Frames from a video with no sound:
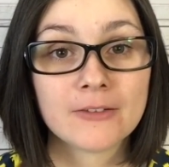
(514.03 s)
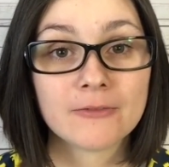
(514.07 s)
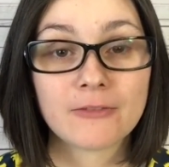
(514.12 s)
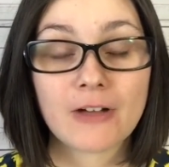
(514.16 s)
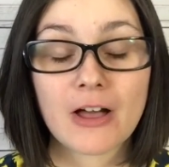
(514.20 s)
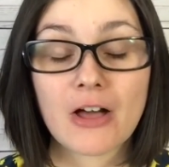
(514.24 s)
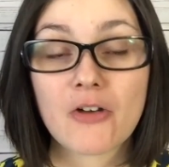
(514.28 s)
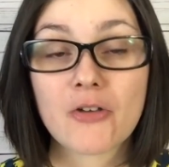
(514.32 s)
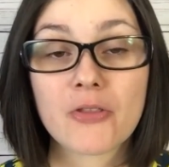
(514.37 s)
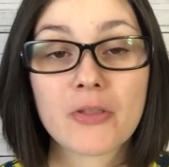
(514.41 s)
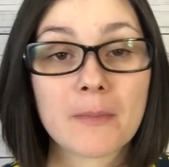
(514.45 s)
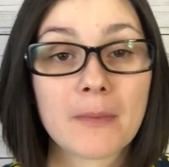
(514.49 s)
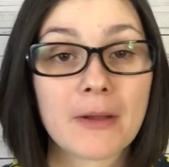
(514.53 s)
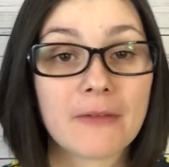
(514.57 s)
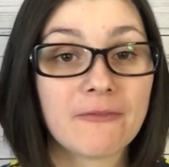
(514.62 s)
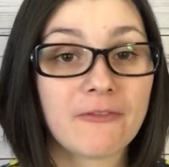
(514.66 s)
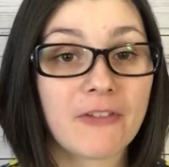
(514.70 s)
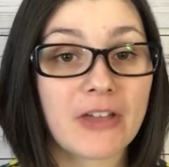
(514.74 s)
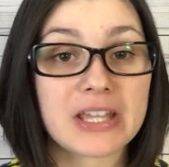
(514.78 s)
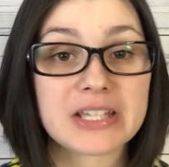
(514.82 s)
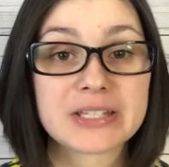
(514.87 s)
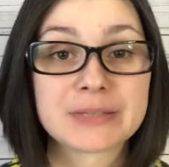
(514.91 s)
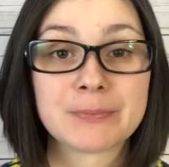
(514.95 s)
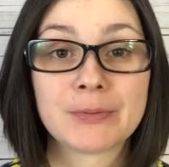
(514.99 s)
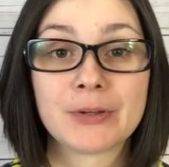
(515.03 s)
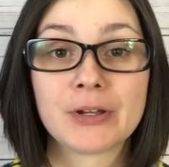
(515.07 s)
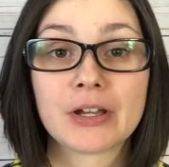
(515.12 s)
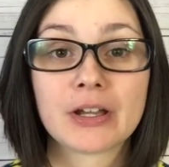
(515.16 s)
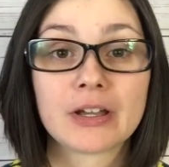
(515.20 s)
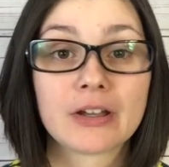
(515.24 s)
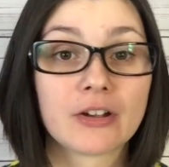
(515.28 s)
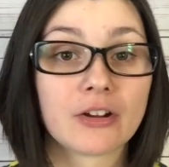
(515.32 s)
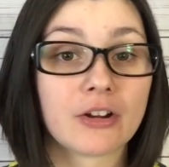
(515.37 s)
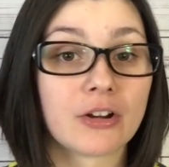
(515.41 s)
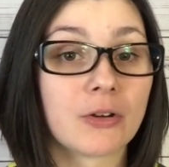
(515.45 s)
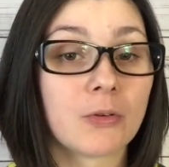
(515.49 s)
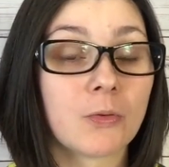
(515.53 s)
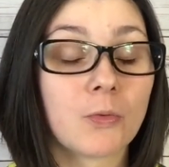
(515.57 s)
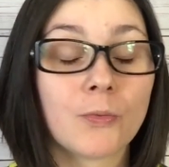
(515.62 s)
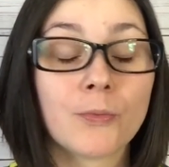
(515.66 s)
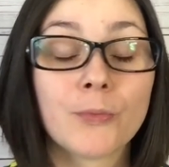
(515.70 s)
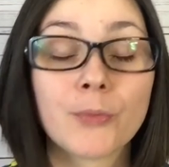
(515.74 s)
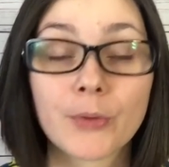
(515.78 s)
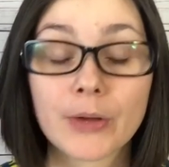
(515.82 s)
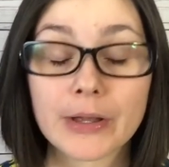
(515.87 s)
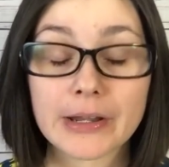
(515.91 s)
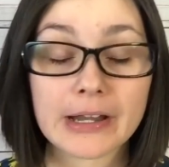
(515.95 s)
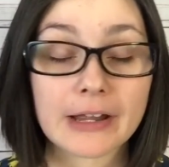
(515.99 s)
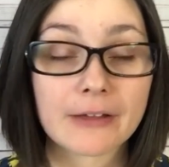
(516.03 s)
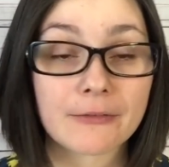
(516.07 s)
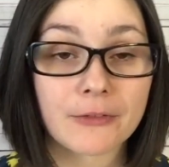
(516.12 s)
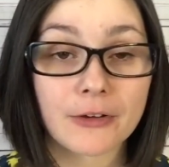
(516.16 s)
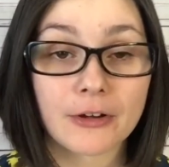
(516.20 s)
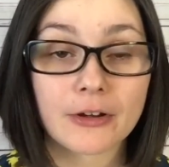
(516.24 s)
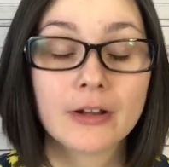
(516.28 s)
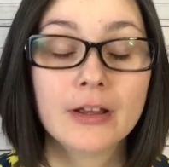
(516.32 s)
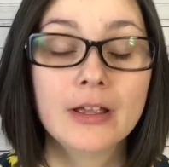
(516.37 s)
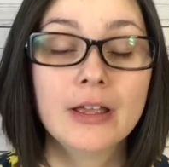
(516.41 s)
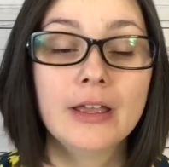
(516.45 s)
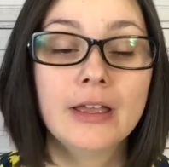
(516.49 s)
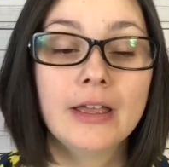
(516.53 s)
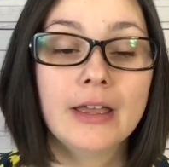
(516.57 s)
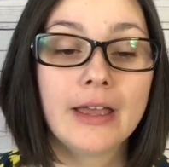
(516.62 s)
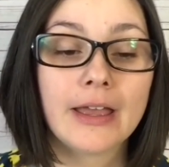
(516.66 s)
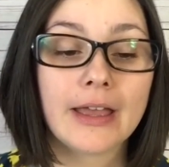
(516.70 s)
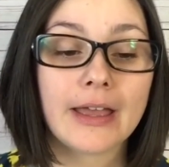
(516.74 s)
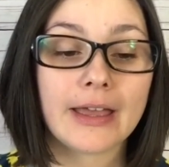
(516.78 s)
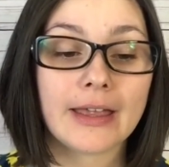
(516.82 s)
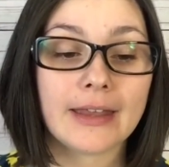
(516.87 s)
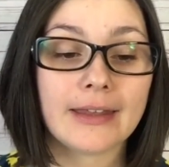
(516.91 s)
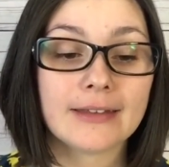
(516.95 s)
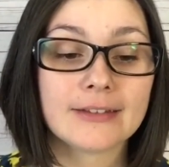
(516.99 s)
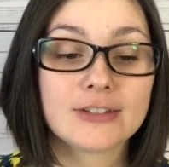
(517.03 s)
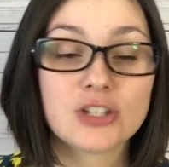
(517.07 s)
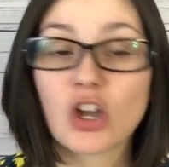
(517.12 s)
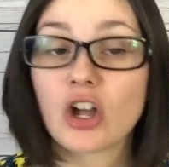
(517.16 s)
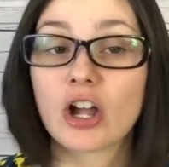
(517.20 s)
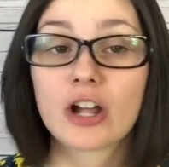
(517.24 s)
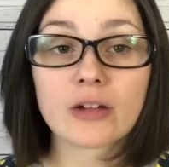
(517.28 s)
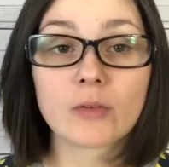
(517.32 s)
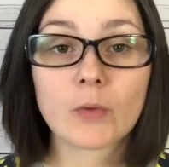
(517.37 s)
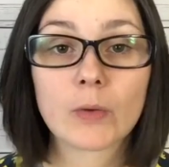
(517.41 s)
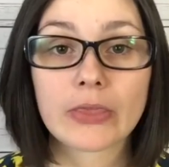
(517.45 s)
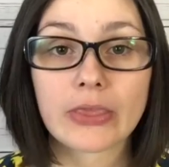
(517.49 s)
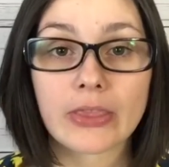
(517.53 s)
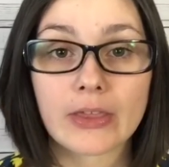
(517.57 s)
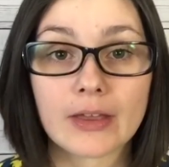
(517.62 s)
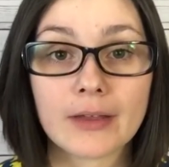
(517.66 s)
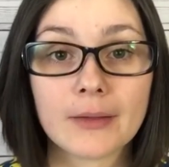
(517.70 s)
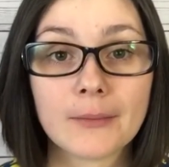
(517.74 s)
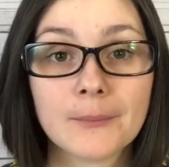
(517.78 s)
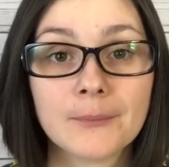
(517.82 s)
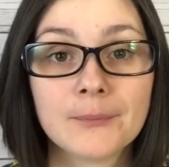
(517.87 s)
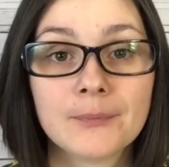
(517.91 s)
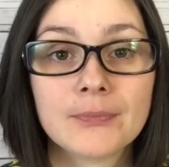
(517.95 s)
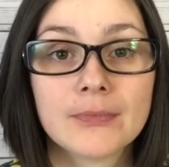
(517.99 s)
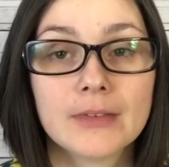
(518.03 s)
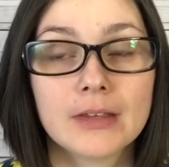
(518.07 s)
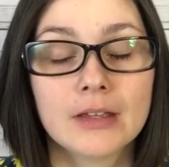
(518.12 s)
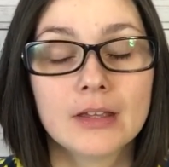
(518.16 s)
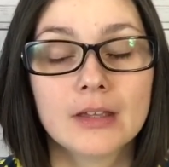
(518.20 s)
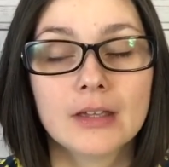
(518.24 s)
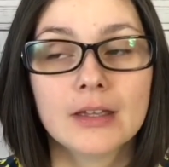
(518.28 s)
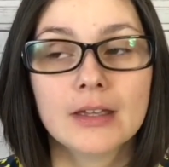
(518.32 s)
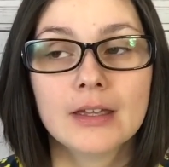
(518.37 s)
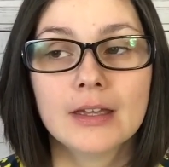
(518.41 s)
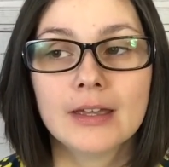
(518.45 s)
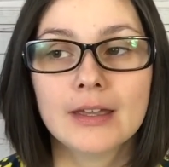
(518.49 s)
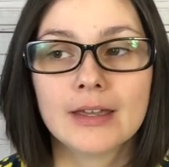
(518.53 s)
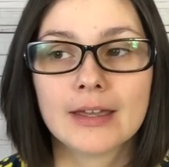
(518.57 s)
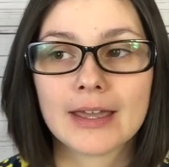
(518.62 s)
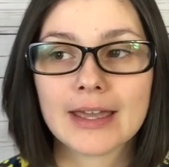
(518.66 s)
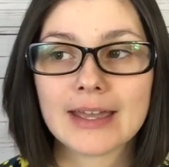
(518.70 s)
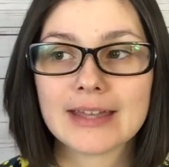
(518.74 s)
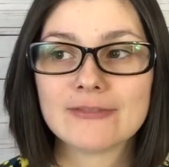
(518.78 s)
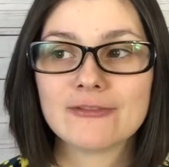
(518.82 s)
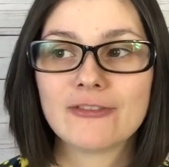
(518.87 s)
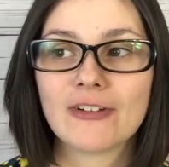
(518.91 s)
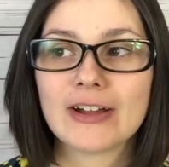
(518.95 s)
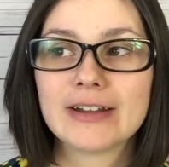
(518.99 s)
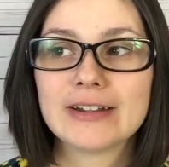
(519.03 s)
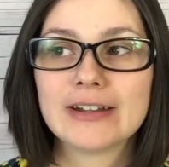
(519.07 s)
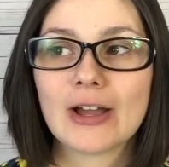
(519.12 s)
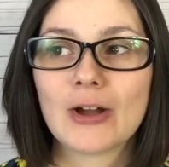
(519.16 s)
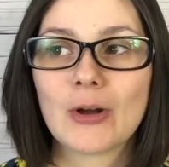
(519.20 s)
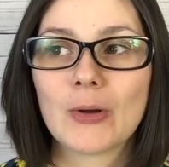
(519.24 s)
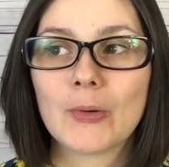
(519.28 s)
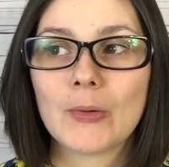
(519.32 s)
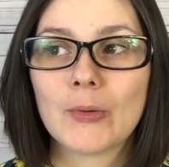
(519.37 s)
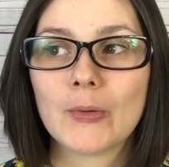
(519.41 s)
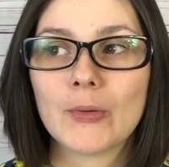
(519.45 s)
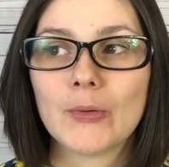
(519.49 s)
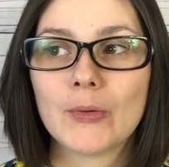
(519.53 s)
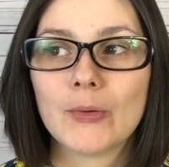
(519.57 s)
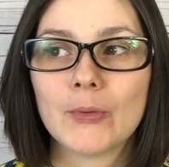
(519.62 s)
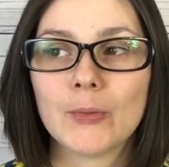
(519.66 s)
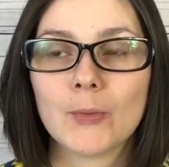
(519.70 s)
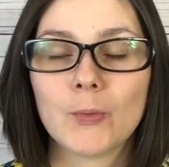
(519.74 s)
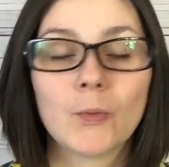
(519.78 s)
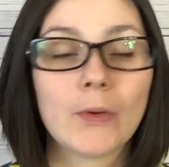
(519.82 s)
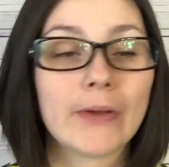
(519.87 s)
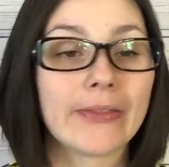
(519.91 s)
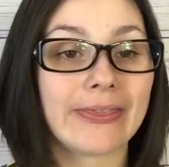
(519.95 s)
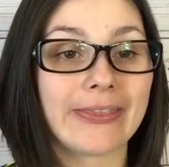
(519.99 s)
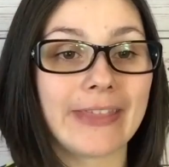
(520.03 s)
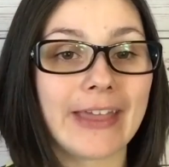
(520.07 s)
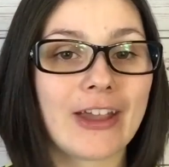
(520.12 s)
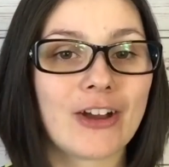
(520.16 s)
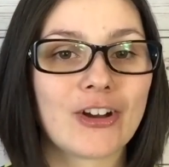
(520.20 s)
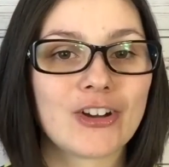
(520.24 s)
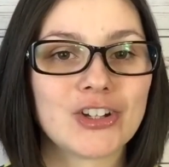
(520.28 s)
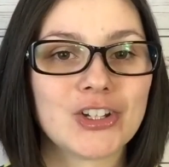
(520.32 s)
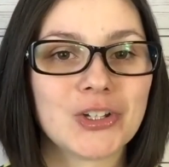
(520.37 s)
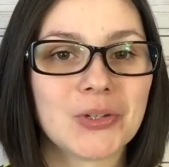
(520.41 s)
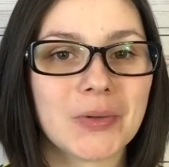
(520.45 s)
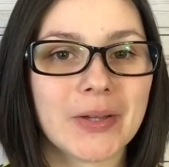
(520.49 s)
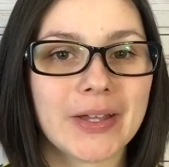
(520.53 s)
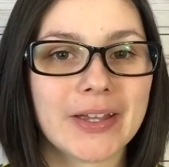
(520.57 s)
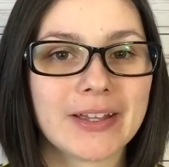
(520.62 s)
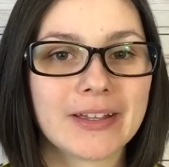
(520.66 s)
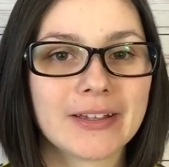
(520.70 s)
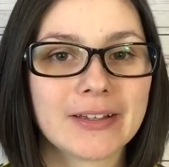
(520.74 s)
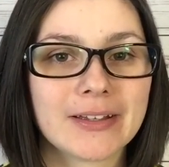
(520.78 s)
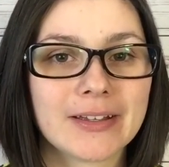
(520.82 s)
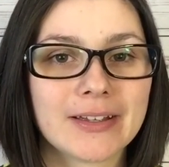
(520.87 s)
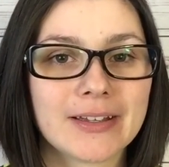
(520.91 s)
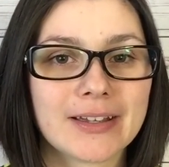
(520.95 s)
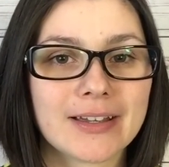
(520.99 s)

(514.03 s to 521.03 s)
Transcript: Follow them on Facebook or whatever and talk with them and find out what they are doing.